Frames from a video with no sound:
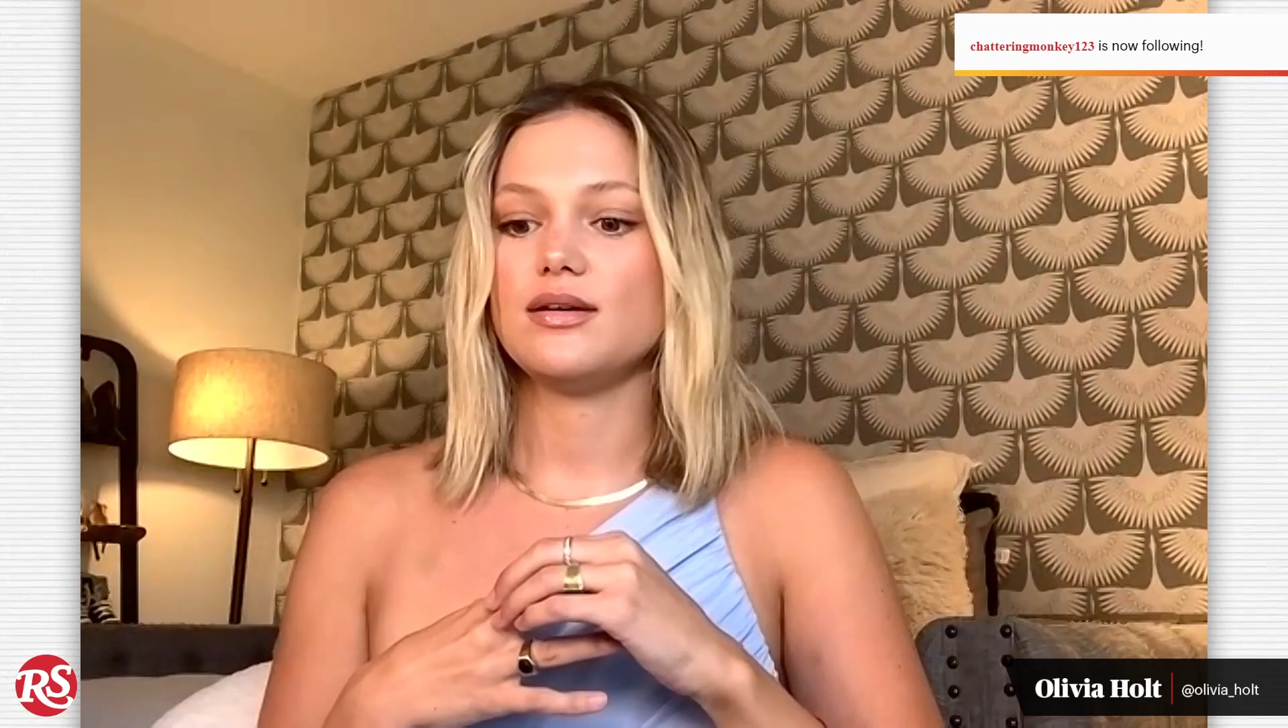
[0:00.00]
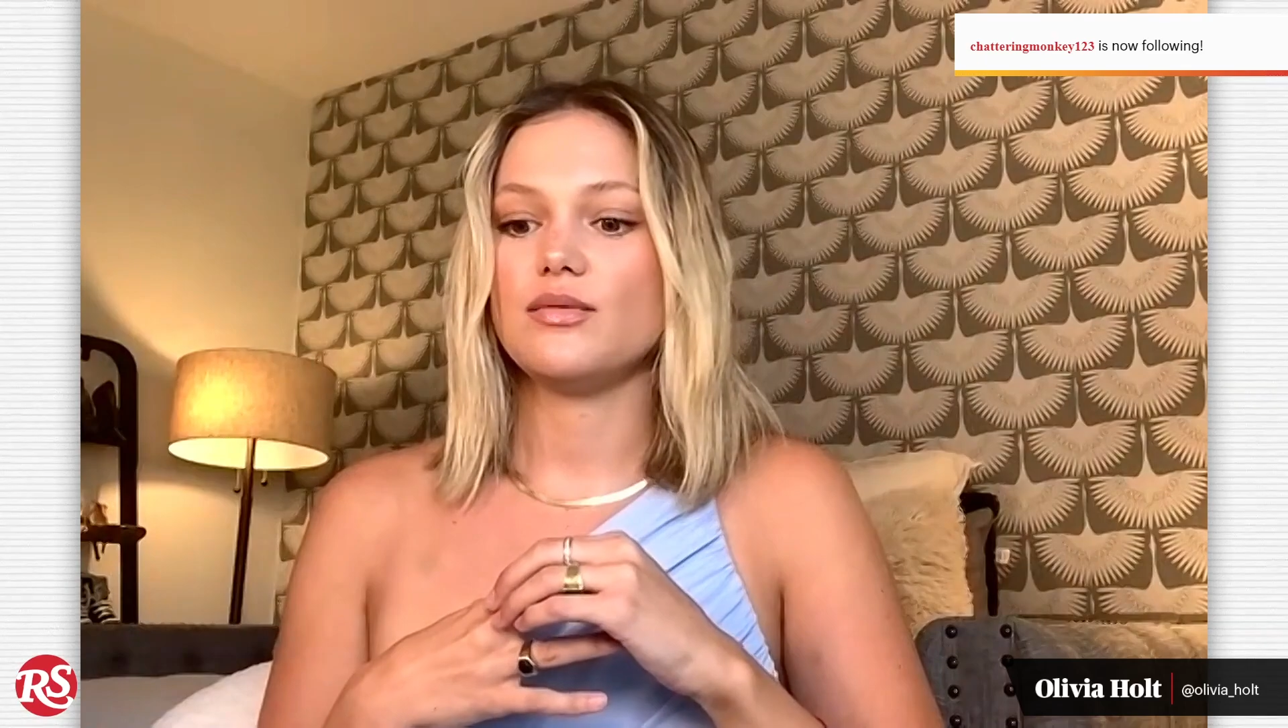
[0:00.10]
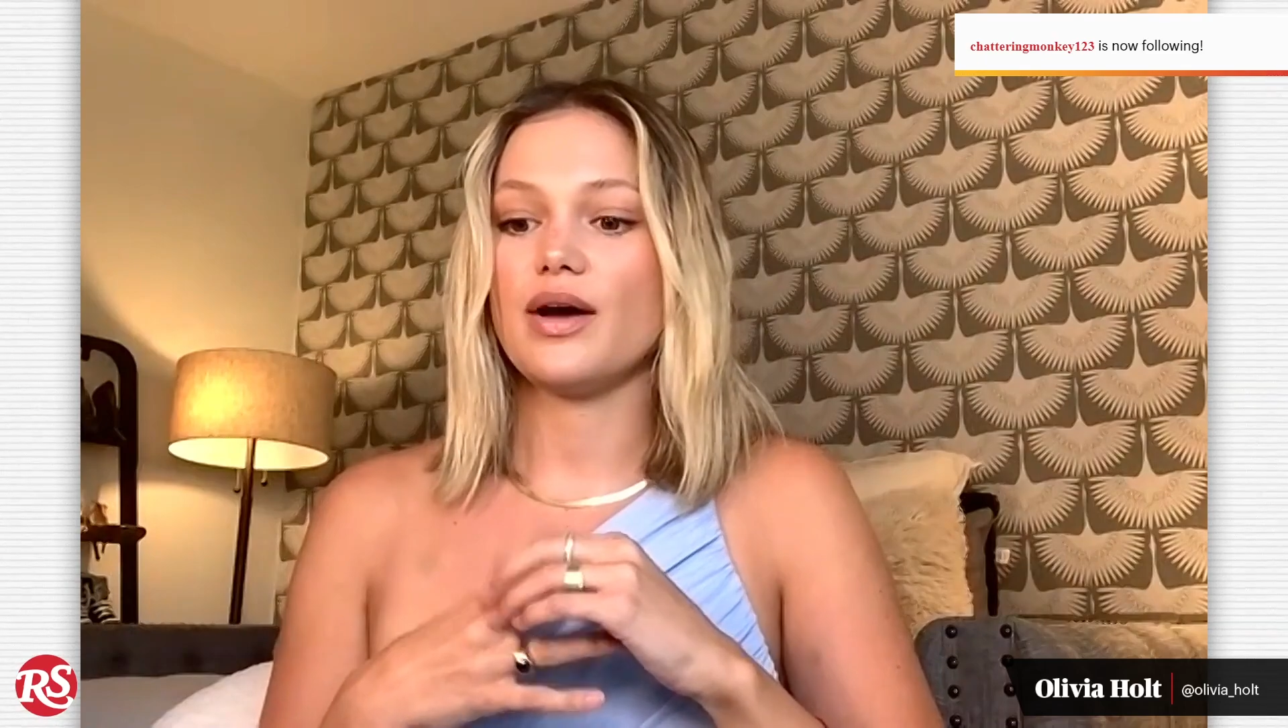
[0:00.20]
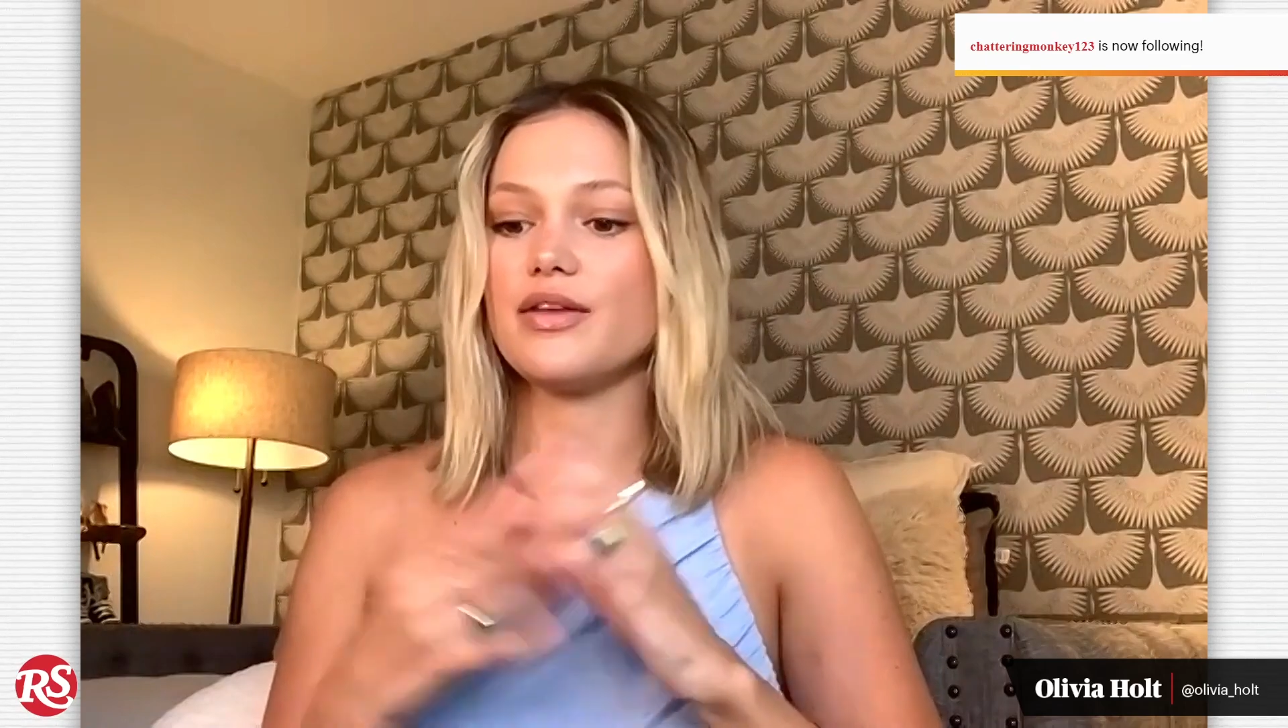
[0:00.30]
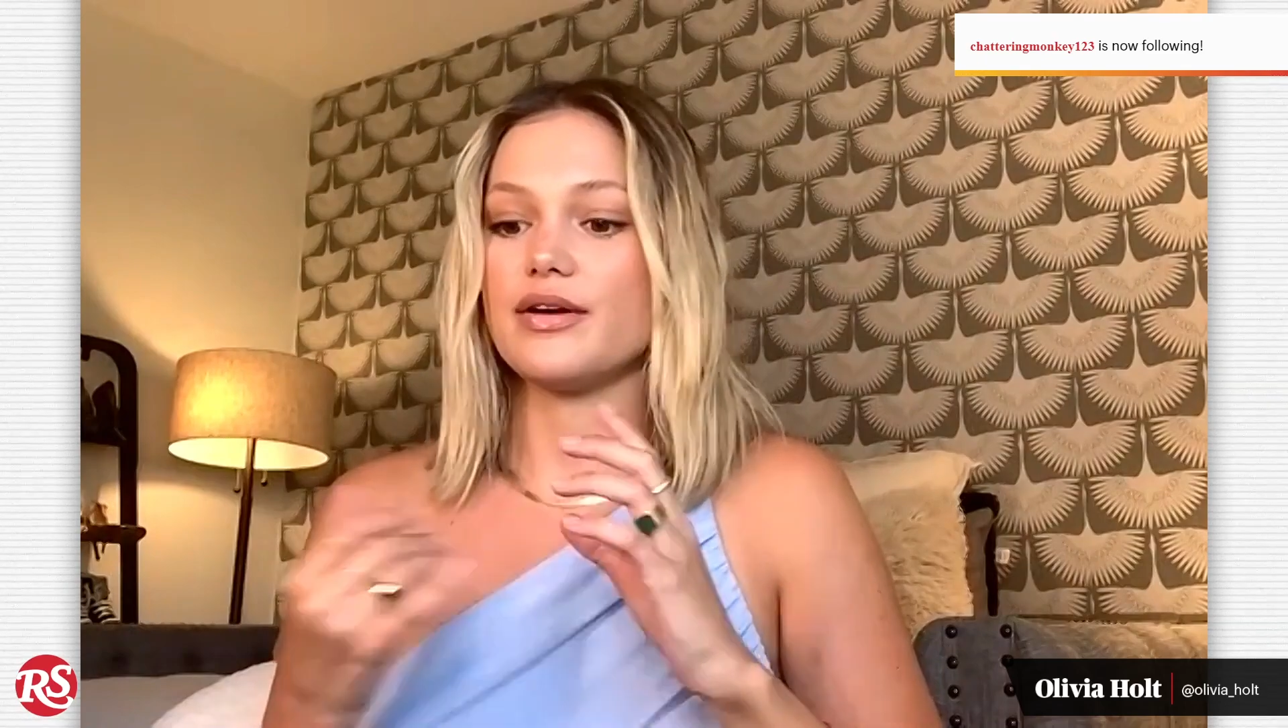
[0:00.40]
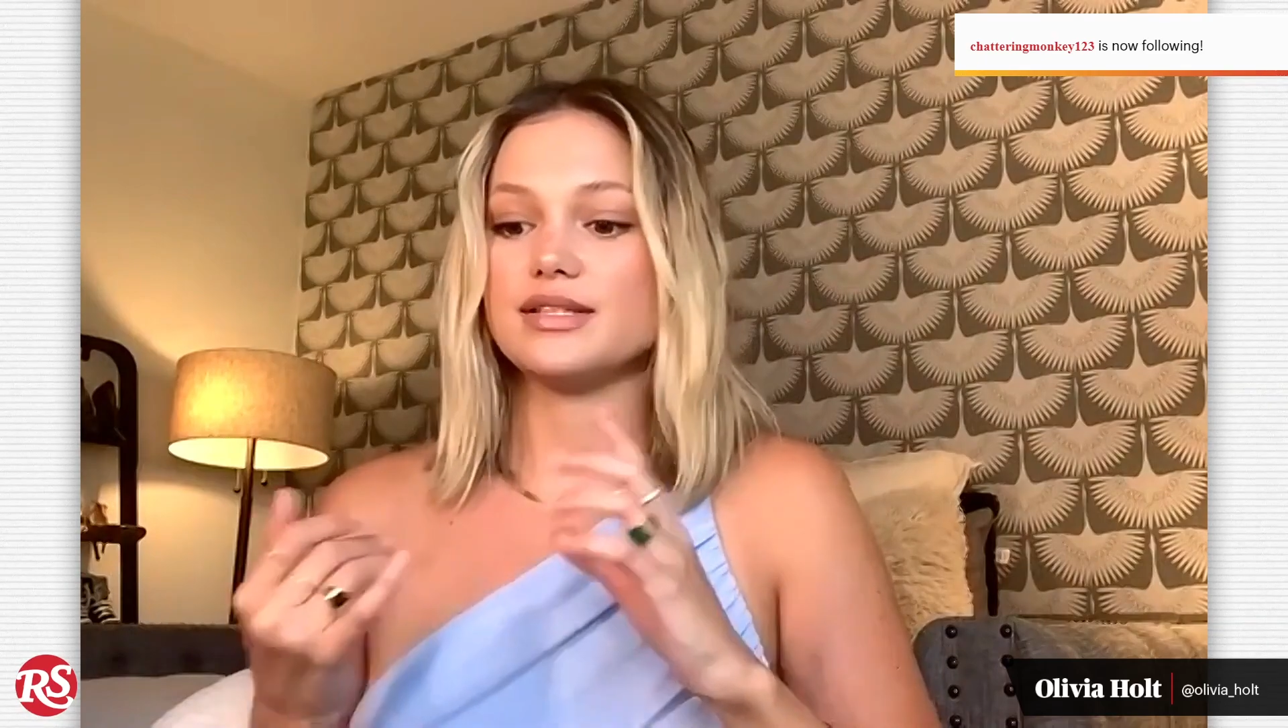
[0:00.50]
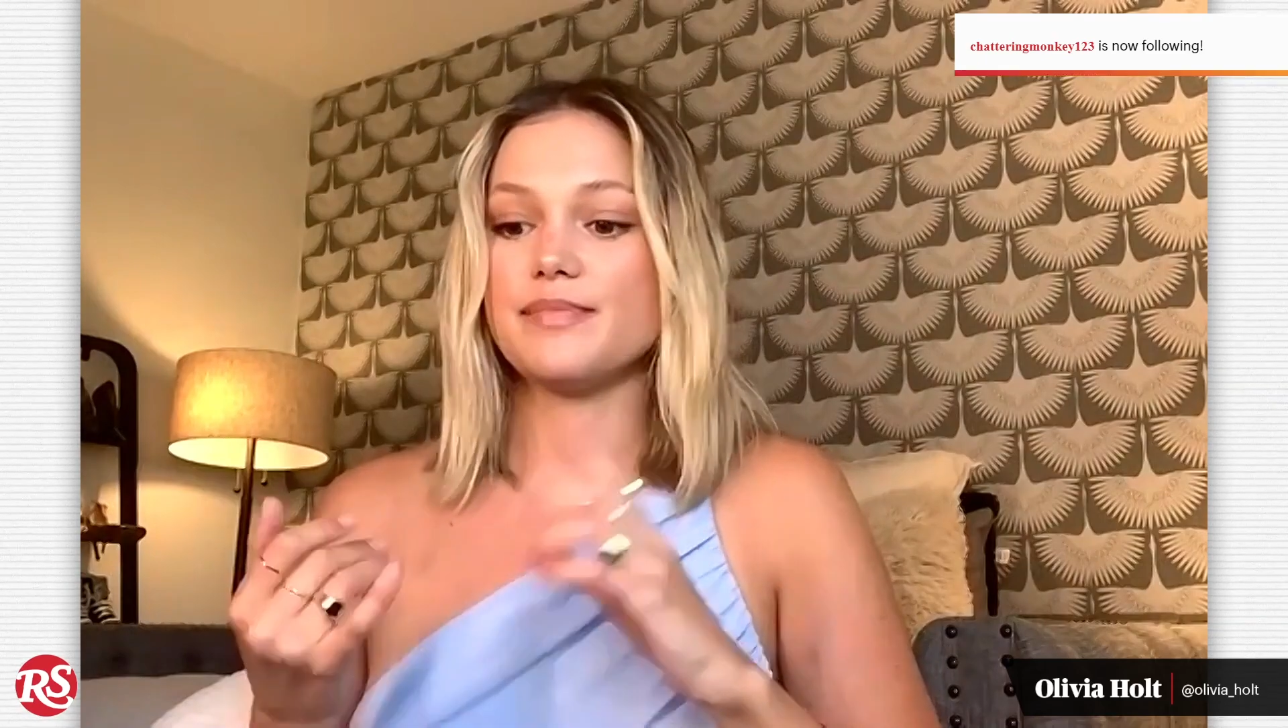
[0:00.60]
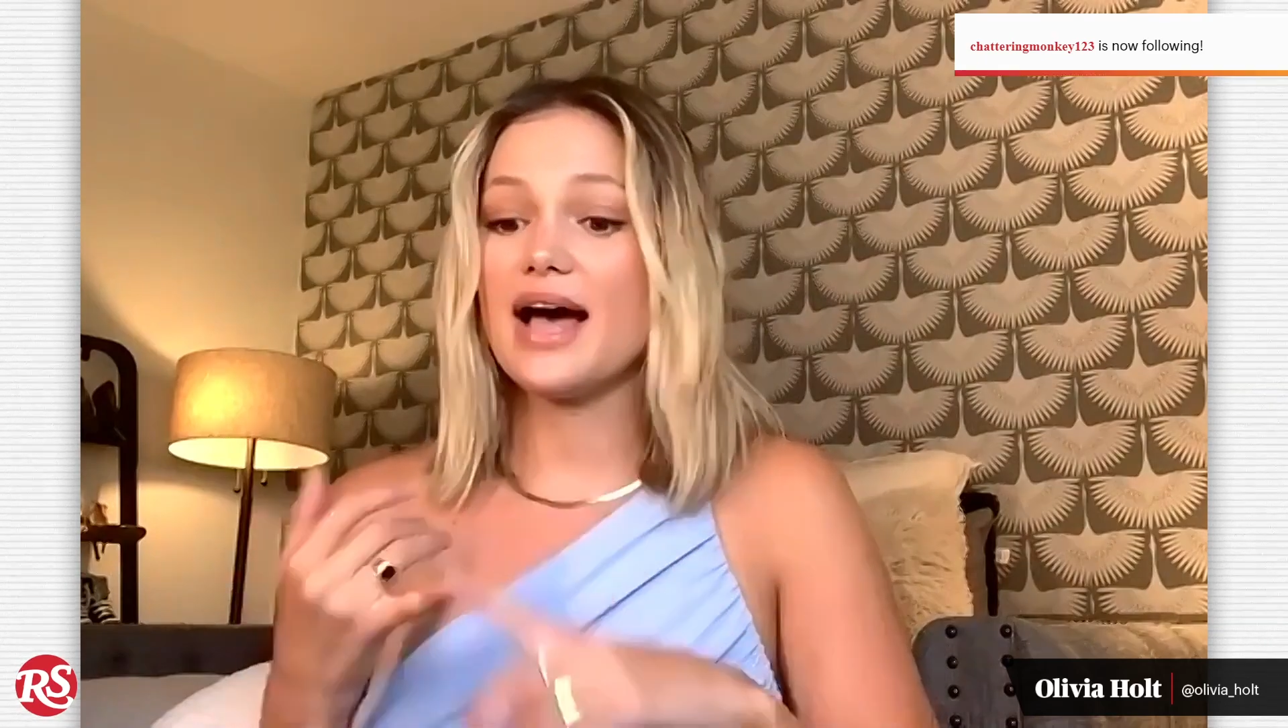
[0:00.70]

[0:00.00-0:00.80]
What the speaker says: whether it's